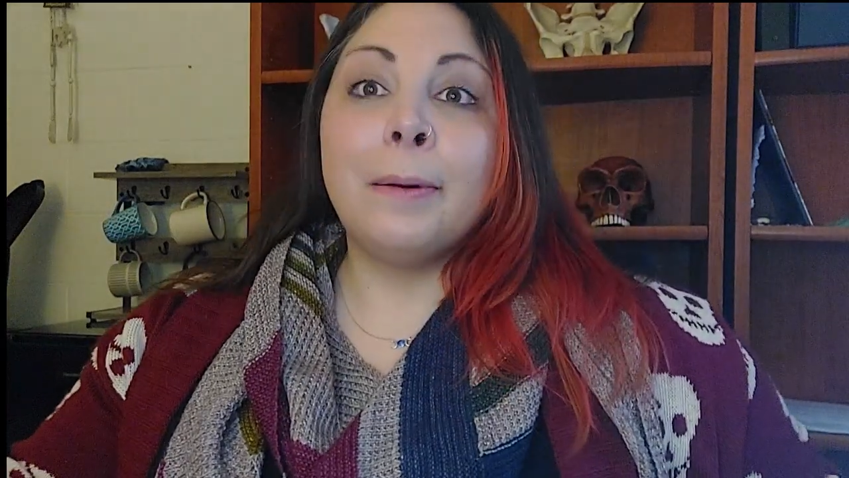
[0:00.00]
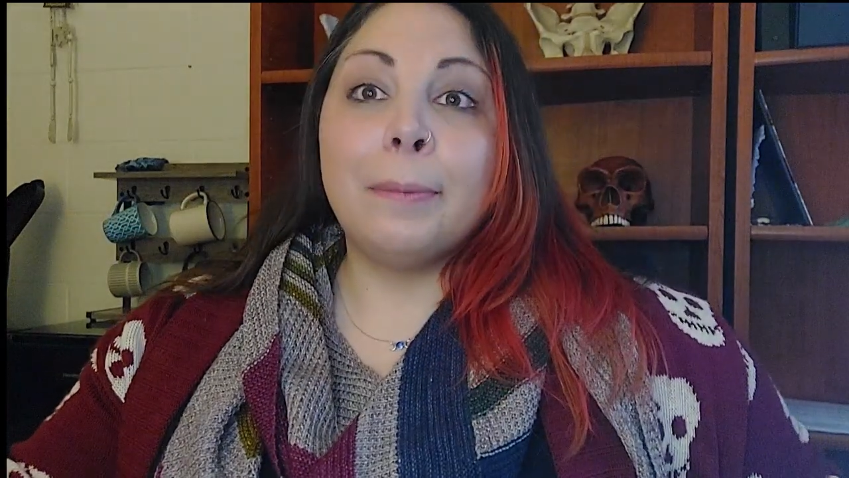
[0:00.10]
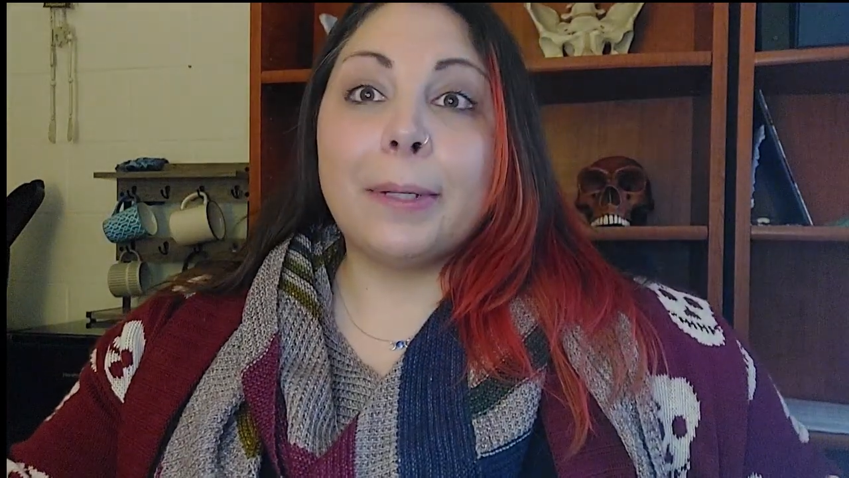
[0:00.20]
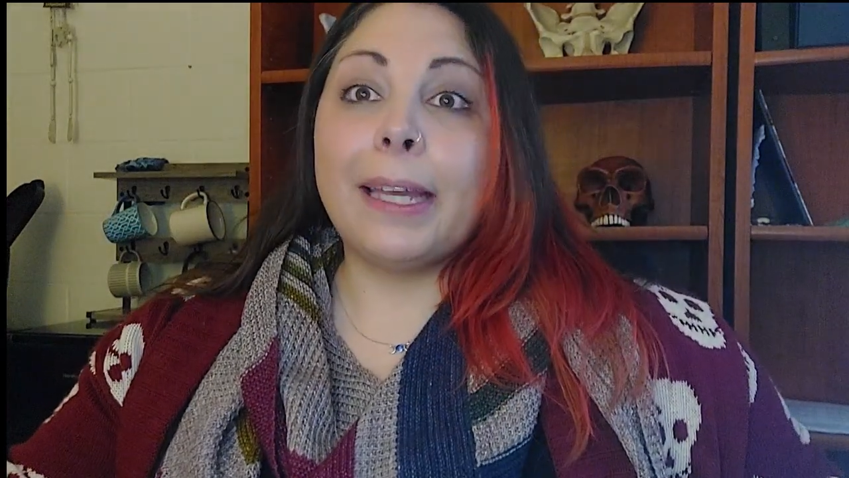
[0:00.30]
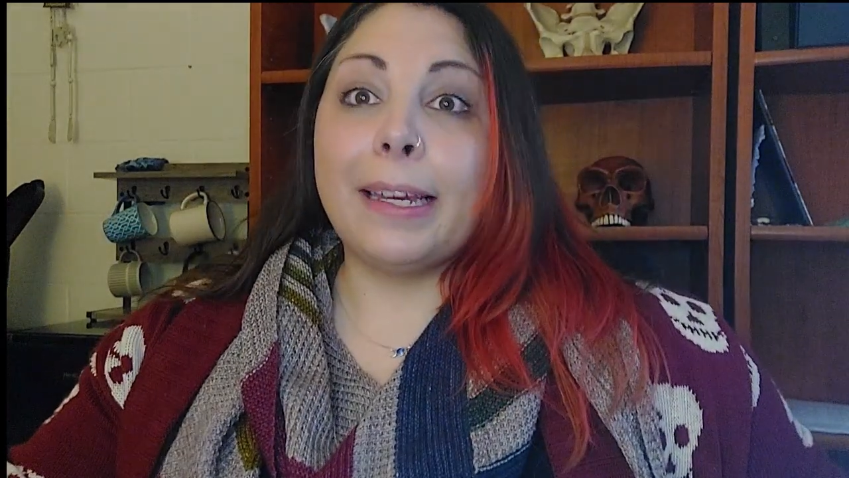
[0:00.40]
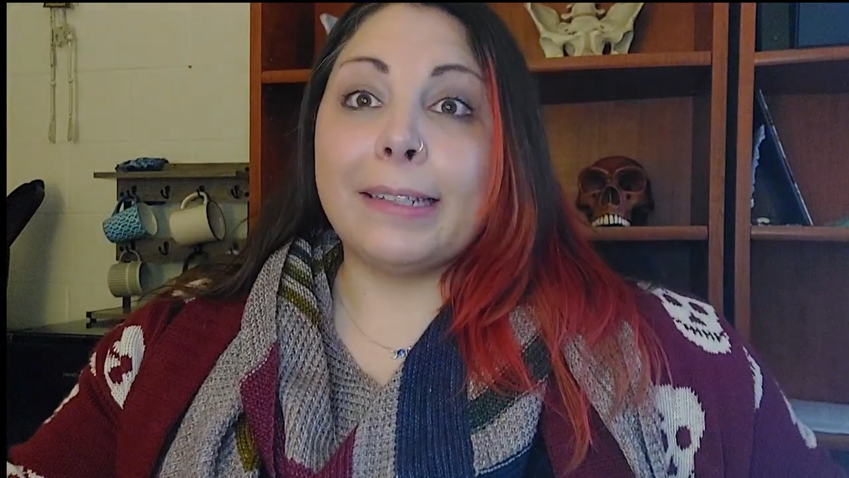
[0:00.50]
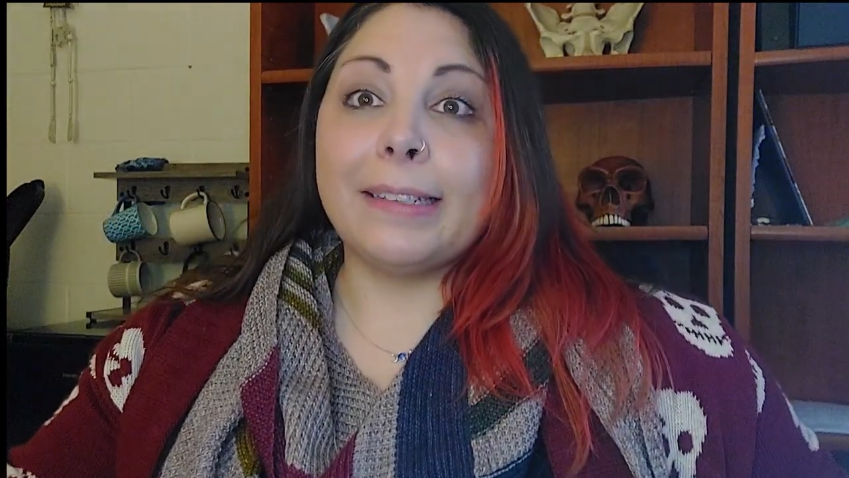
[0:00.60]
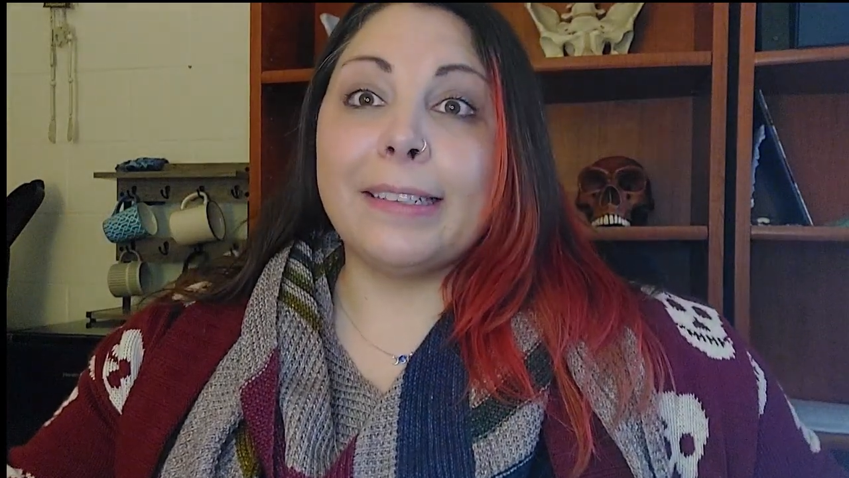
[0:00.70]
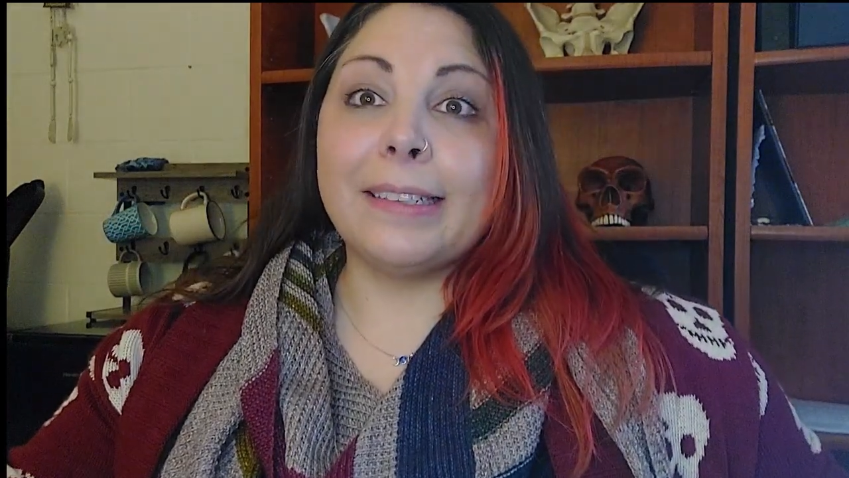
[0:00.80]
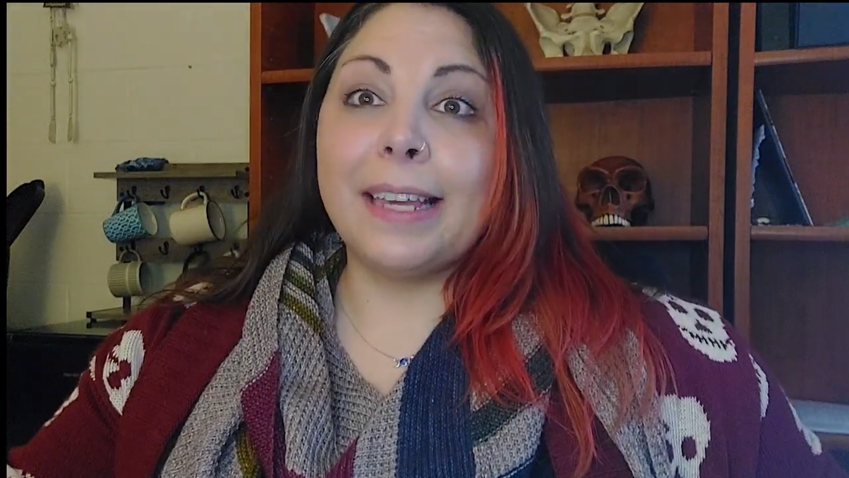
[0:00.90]
But
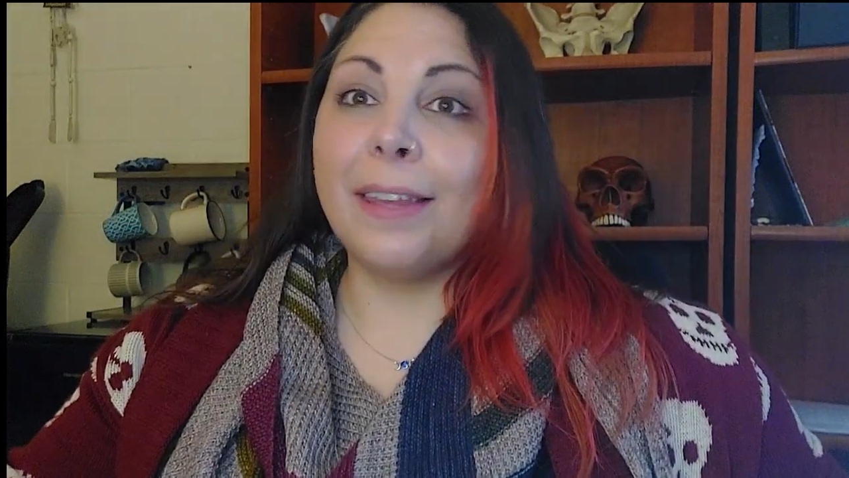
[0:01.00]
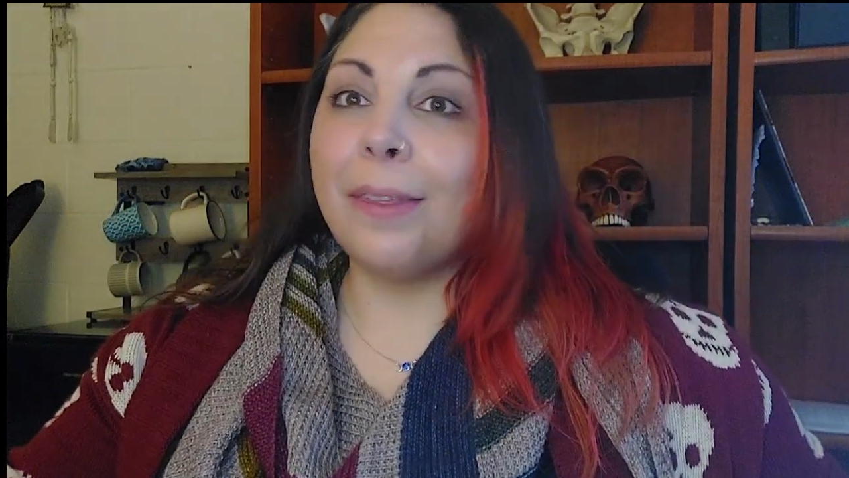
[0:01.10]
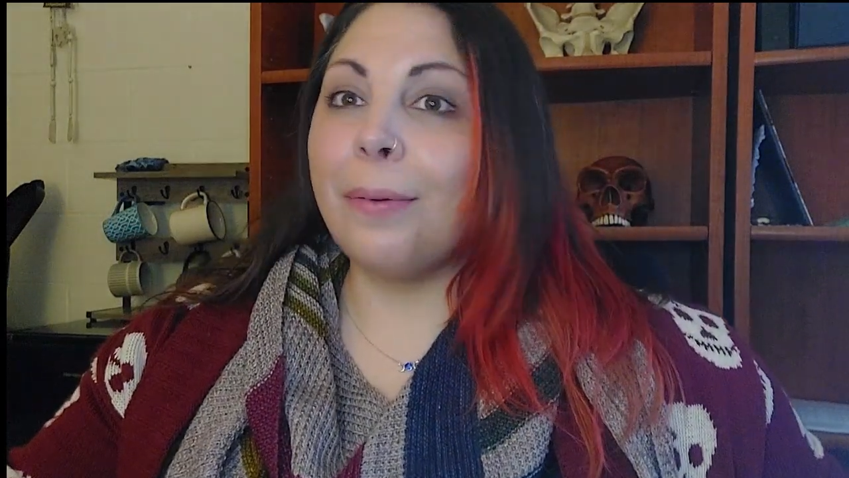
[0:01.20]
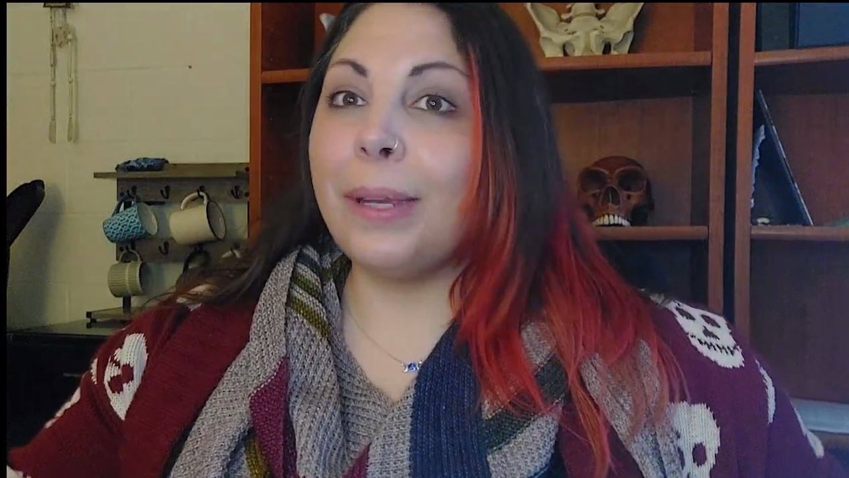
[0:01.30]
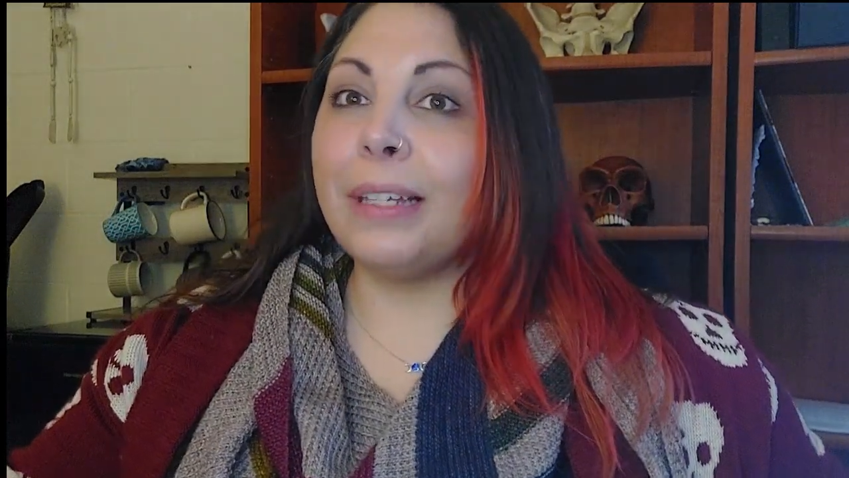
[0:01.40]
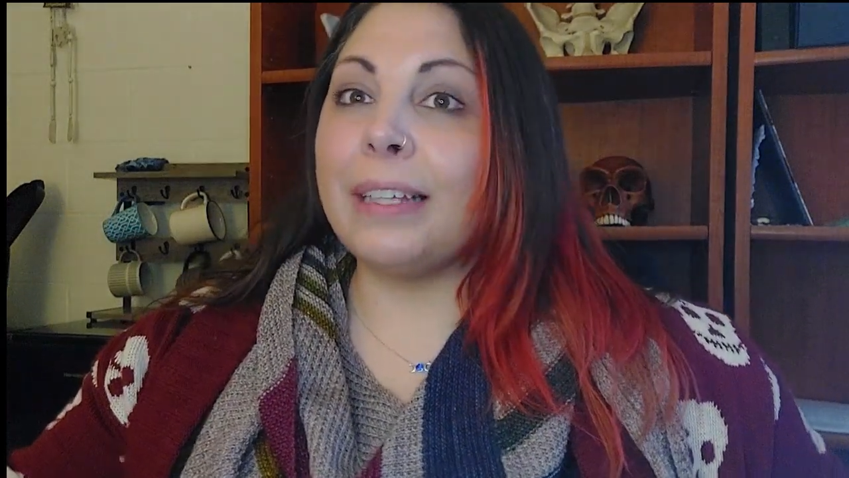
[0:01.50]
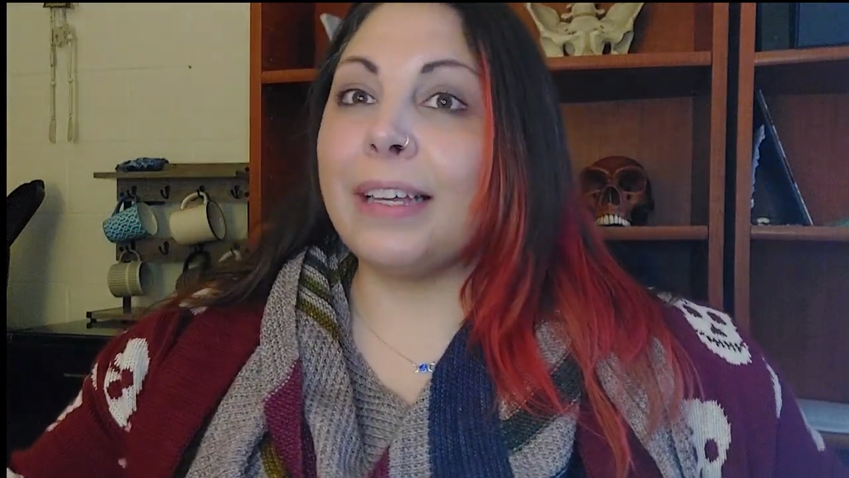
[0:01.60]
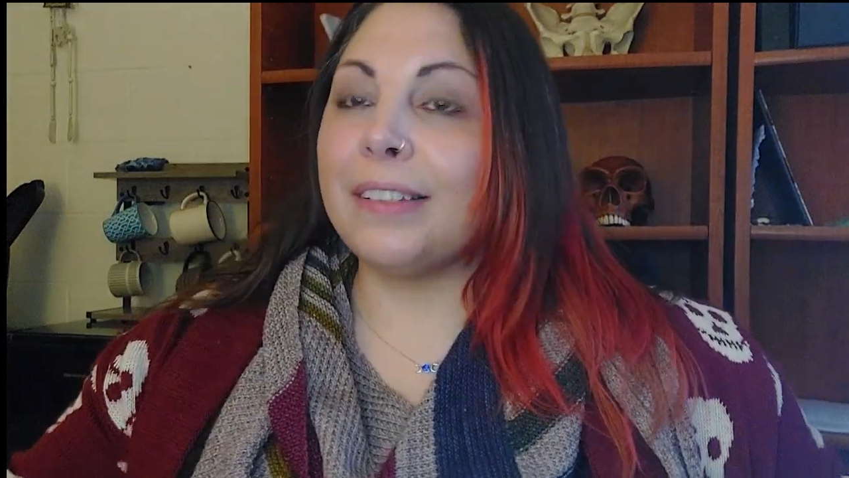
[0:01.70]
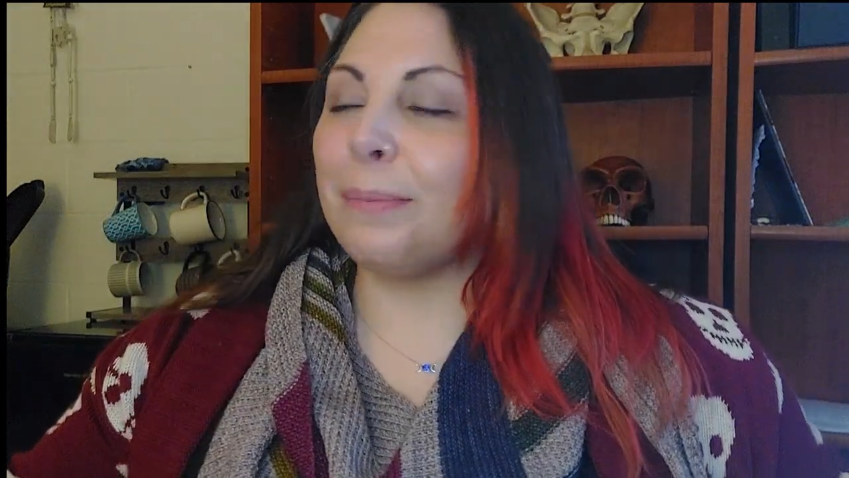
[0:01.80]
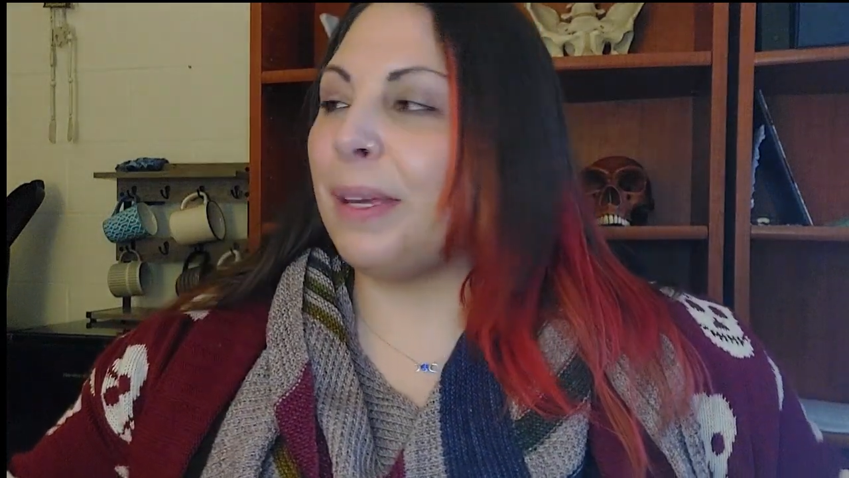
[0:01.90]
yes, the wheel
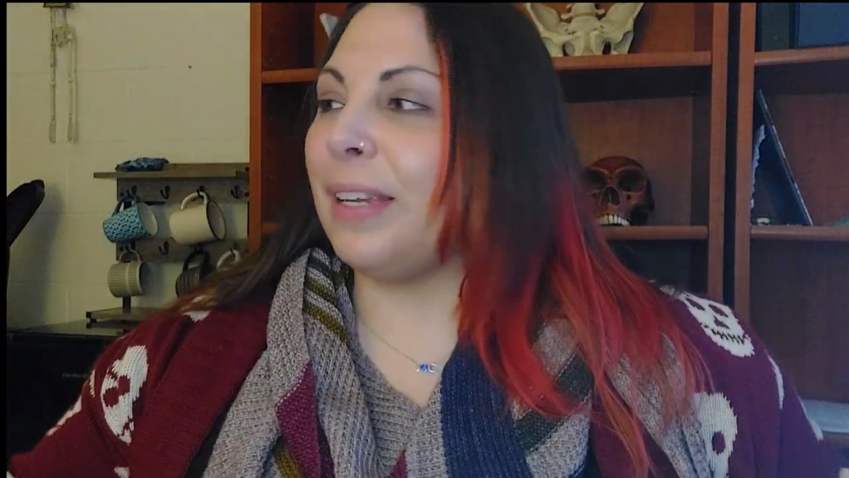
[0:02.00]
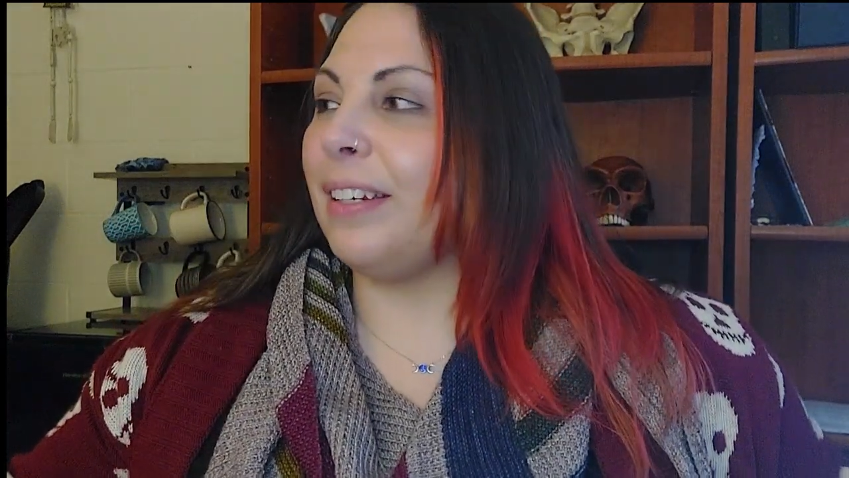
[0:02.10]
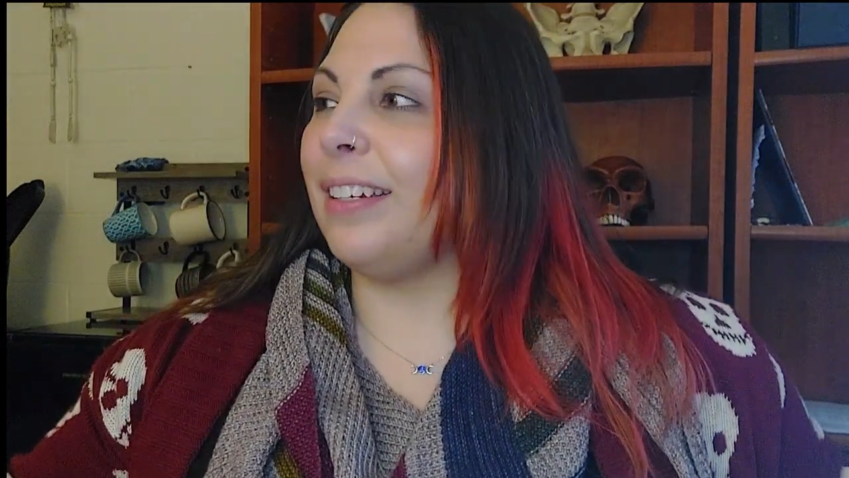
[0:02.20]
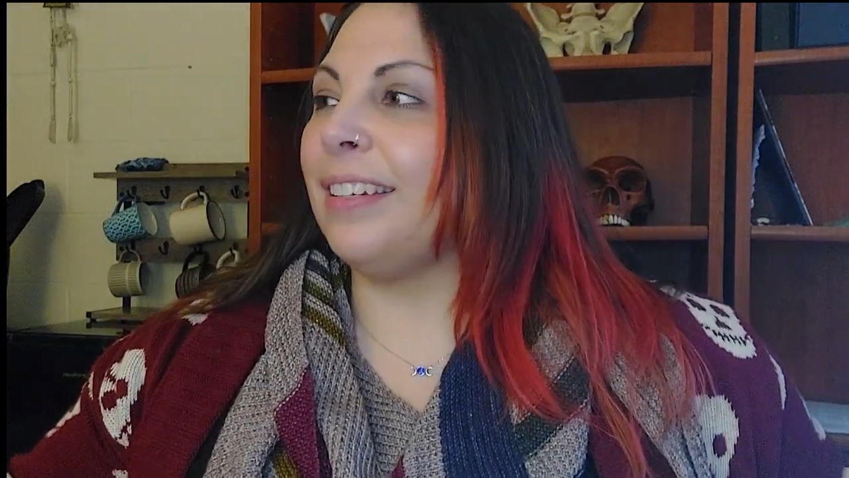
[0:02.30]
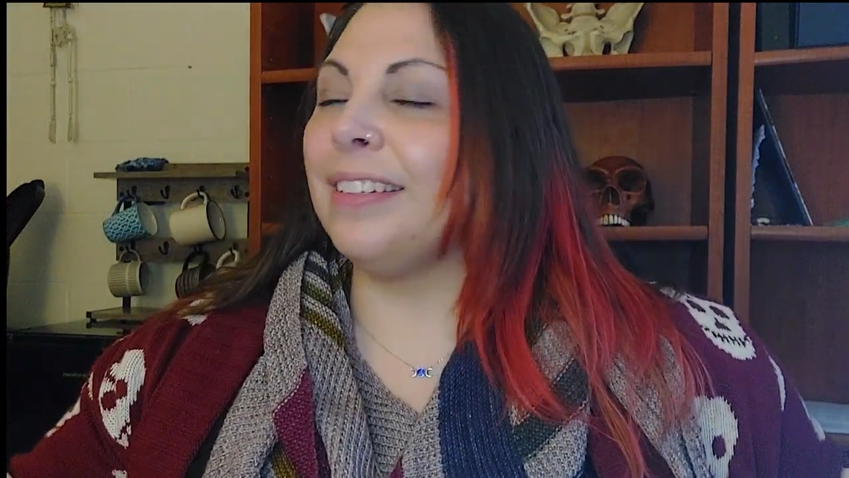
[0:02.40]
has been